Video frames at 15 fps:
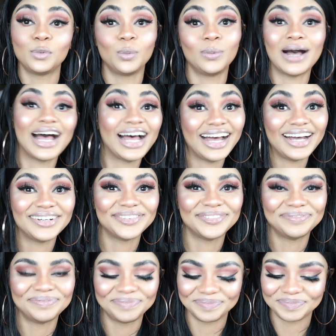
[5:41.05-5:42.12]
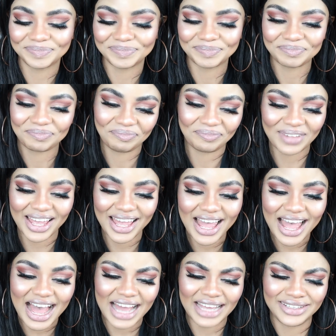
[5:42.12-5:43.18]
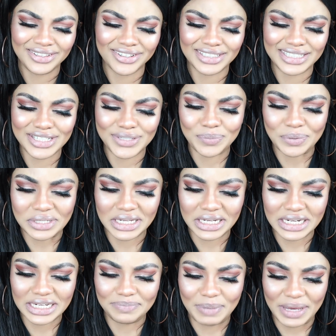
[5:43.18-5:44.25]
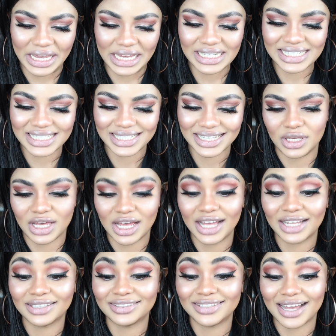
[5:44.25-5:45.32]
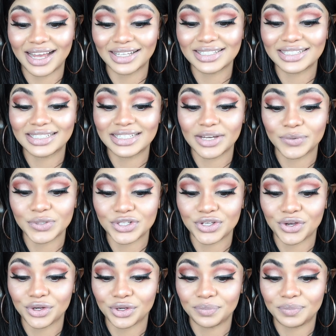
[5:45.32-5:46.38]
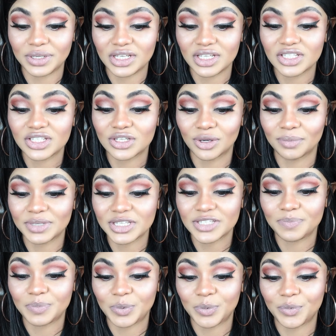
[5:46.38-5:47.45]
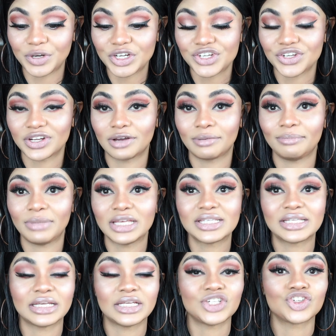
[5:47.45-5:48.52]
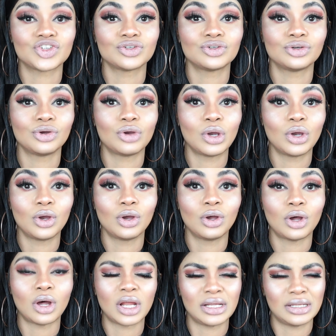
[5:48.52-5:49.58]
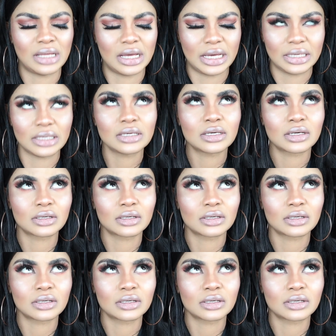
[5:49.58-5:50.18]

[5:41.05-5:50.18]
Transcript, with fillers: Wow. I thought this was clickbait and that there was going to be some inspirational message like,